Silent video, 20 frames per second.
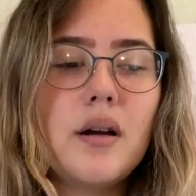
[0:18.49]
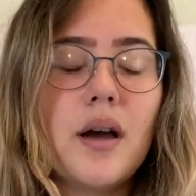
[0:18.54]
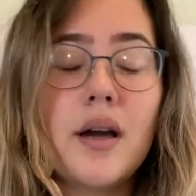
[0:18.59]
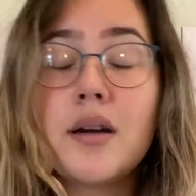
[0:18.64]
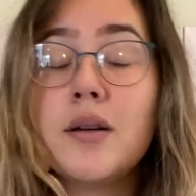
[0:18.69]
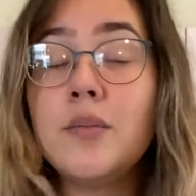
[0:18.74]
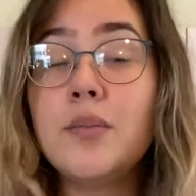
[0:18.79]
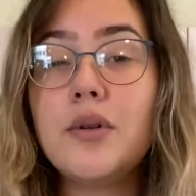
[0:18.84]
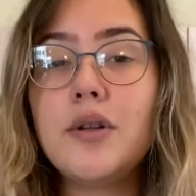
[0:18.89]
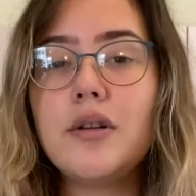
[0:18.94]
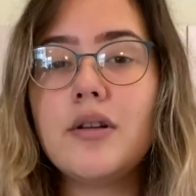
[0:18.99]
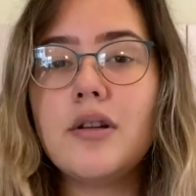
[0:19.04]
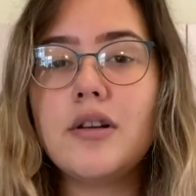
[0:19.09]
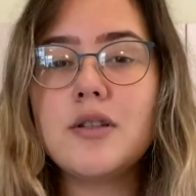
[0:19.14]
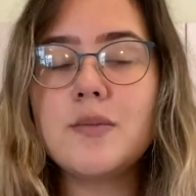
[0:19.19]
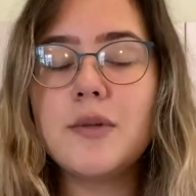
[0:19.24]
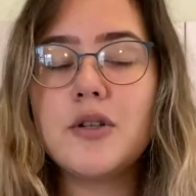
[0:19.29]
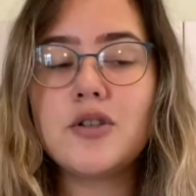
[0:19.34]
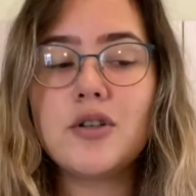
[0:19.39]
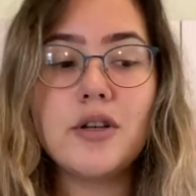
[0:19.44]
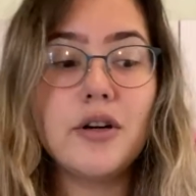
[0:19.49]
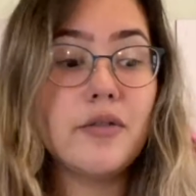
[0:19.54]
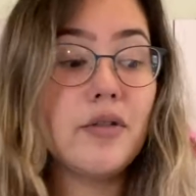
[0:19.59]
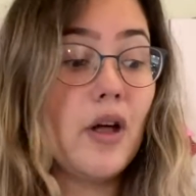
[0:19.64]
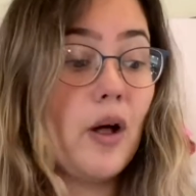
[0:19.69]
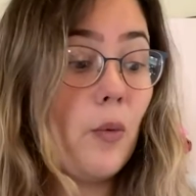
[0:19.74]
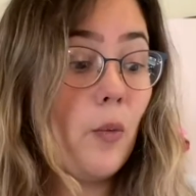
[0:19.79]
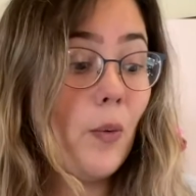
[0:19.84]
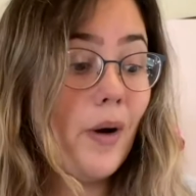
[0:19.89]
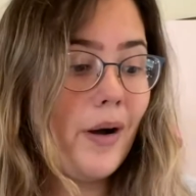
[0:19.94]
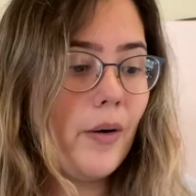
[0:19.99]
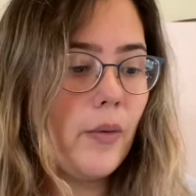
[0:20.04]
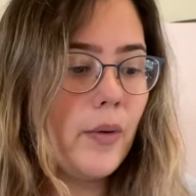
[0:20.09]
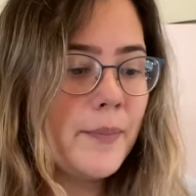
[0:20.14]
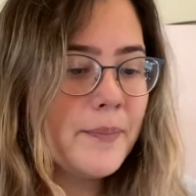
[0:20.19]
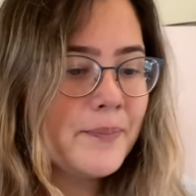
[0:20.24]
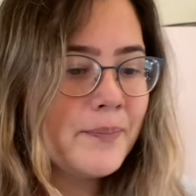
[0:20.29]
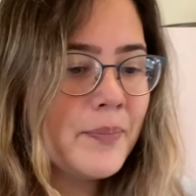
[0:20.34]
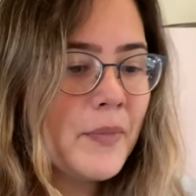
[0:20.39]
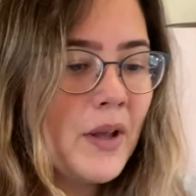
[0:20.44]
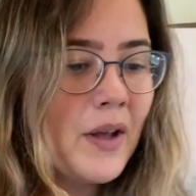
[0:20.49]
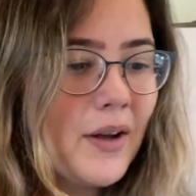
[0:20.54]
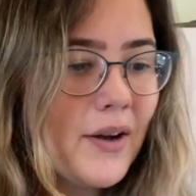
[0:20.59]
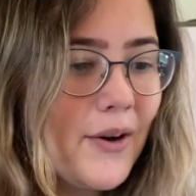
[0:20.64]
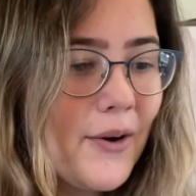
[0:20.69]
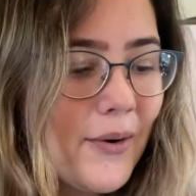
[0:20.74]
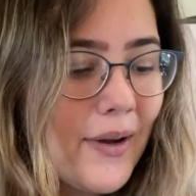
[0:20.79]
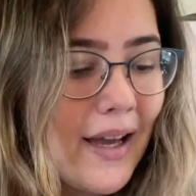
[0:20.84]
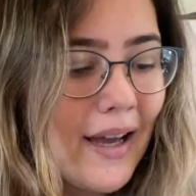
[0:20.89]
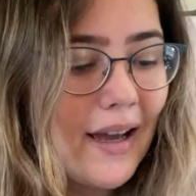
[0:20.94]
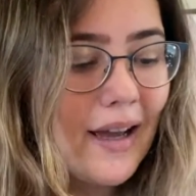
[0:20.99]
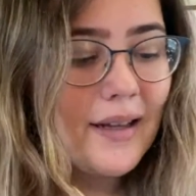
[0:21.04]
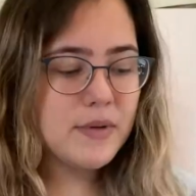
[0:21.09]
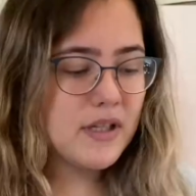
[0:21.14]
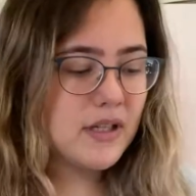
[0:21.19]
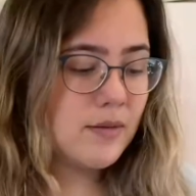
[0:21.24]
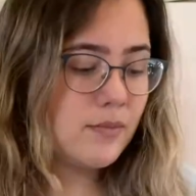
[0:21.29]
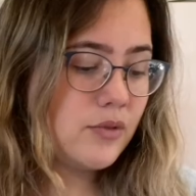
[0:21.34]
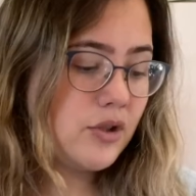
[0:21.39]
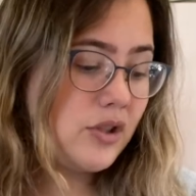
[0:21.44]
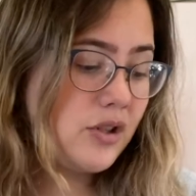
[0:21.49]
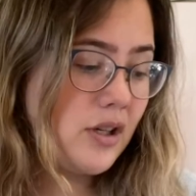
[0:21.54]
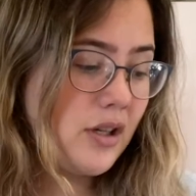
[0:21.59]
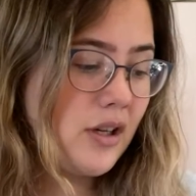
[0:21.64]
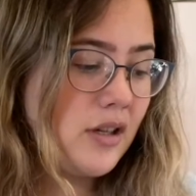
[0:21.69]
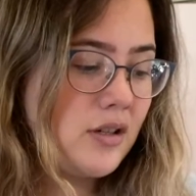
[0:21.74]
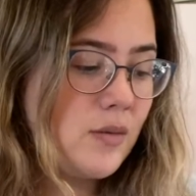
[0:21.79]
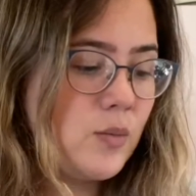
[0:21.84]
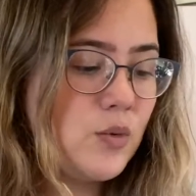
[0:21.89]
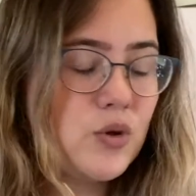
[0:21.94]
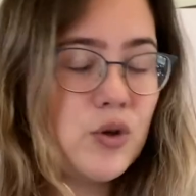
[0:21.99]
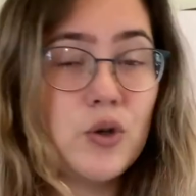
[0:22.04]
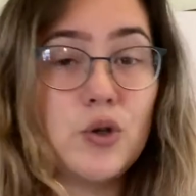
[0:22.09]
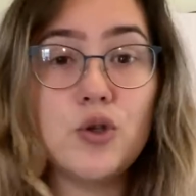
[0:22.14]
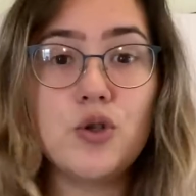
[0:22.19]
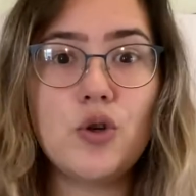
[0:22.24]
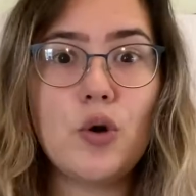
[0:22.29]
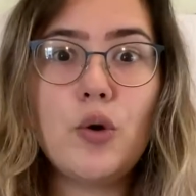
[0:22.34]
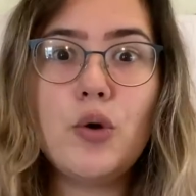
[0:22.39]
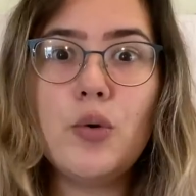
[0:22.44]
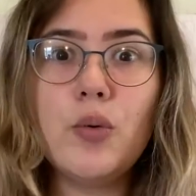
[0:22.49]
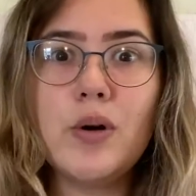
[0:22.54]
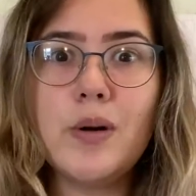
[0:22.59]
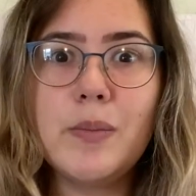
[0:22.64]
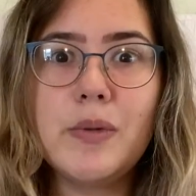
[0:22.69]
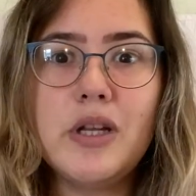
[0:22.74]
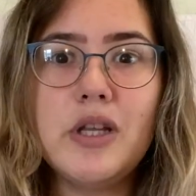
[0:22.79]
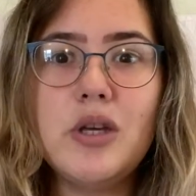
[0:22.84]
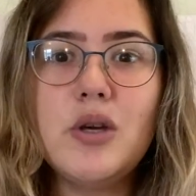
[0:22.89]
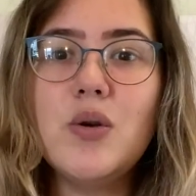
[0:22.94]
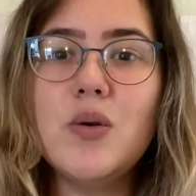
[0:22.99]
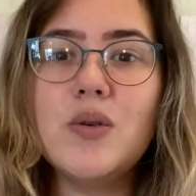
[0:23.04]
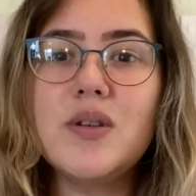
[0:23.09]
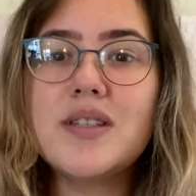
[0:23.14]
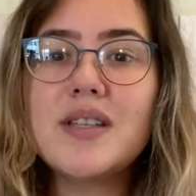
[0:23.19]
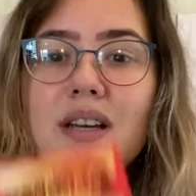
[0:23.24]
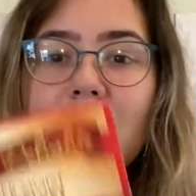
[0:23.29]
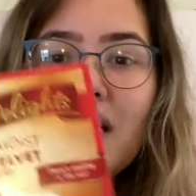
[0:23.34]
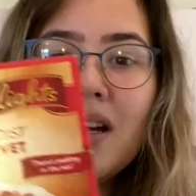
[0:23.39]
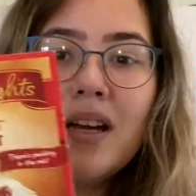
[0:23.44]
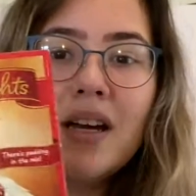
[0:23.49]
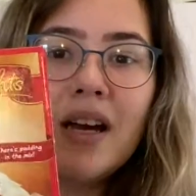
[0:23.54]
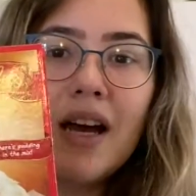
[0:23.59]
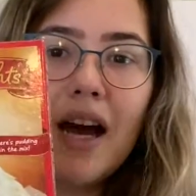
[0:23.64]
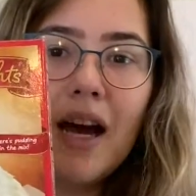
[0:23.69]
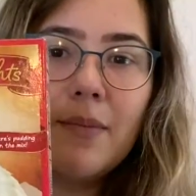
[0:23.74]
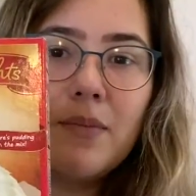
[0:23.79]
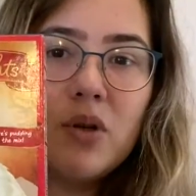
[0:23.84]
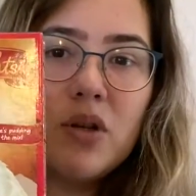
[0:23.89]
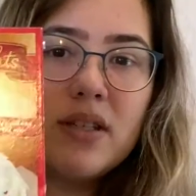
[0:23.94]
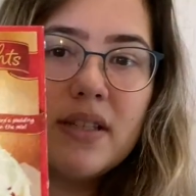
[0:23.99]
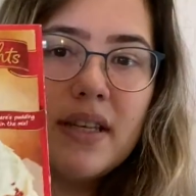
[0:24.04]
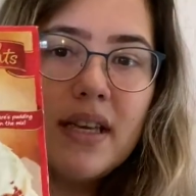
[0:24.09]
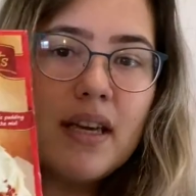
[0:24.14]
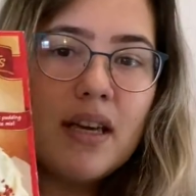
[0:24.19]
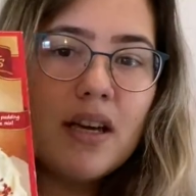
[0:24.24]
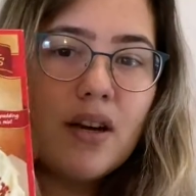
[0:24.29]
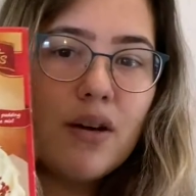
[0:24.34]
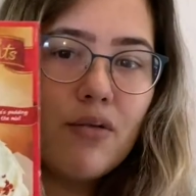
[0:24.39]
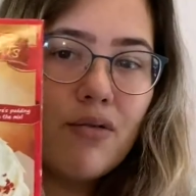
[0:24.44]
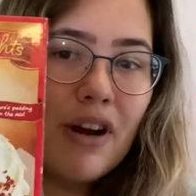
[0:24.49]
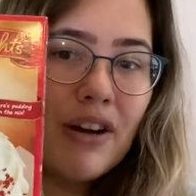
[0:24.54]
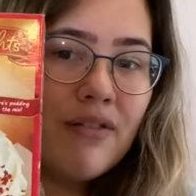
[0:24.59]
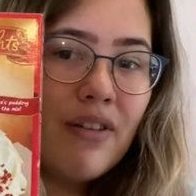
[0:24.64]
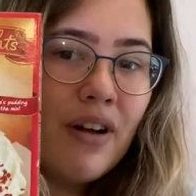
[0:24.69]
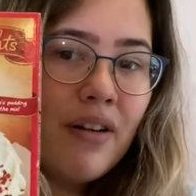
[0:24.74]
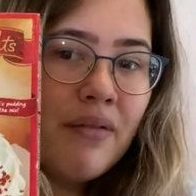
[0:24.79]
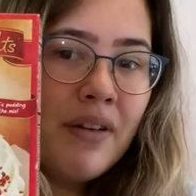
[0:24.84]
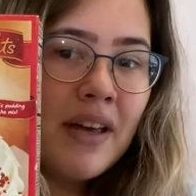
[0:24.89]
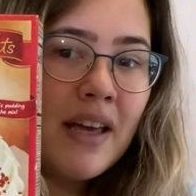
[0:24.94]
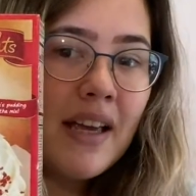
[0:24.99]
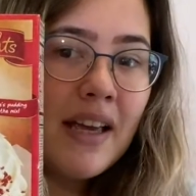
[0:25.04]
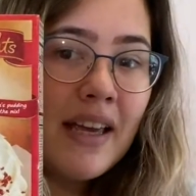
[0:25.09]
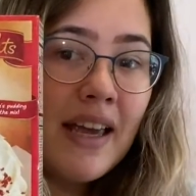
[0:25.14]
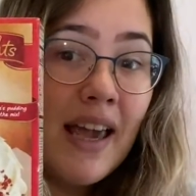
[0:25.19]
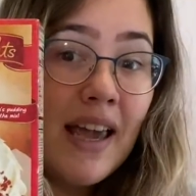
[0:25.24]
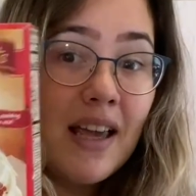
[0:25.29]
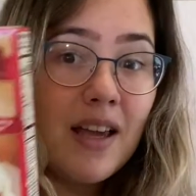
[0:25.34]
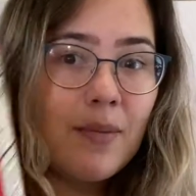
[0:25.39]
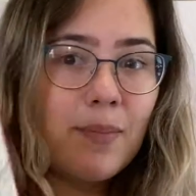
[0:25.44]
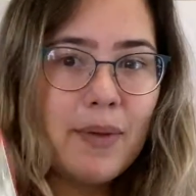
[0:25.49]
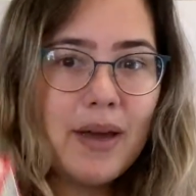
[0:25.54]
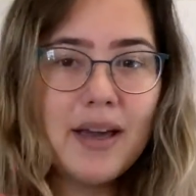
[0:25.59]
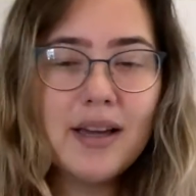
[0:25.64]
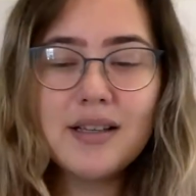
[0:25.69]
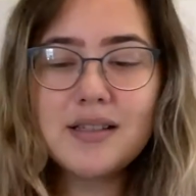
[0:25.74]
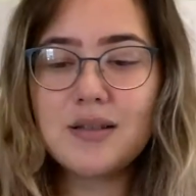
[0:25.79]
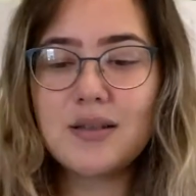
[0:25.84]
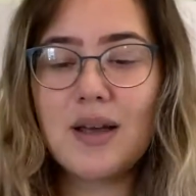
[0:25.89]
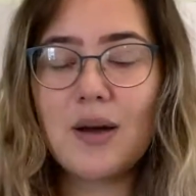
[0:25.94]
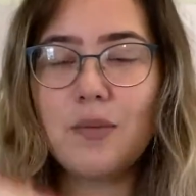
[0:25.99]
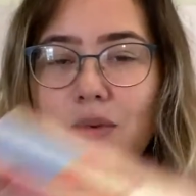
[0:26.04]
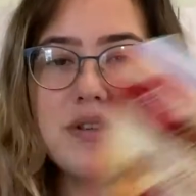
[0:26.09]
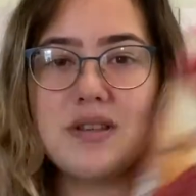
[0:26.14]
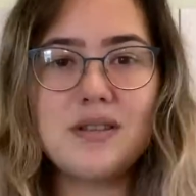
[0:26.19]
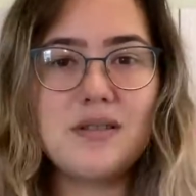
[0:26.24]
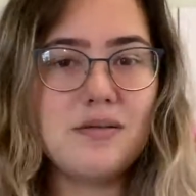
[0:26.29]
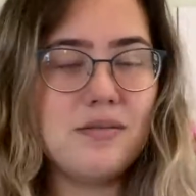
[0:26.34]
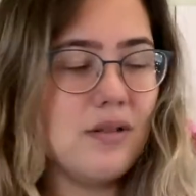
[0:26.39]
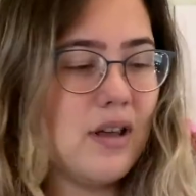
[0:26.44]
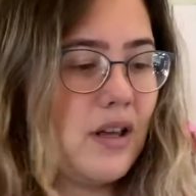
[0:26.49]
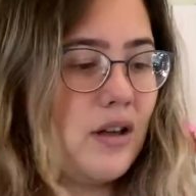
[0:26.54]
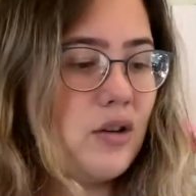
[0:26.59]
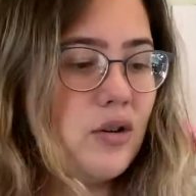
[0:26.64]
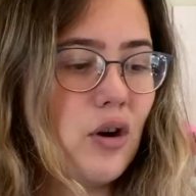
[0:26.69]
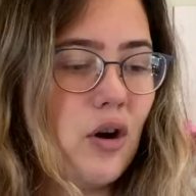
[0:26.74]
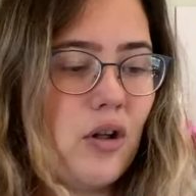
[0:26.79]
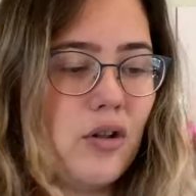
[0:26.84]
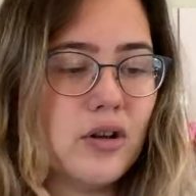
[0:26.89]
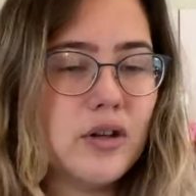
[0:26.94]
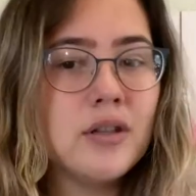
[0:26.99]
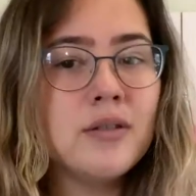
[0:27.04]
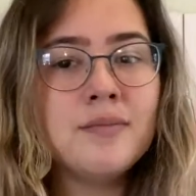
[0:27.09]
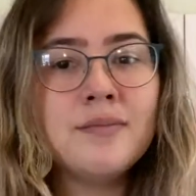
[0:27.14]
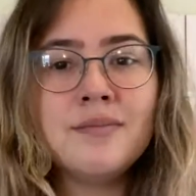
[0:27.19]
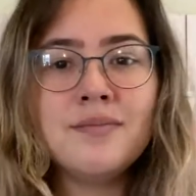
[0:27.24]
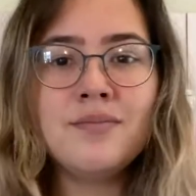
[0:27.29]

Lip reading: completely lost my train of thought, wow. Okay, then I guess I'm just gonna show you what I'm gonna use. I'm using red velvet cake mix, that was like $1.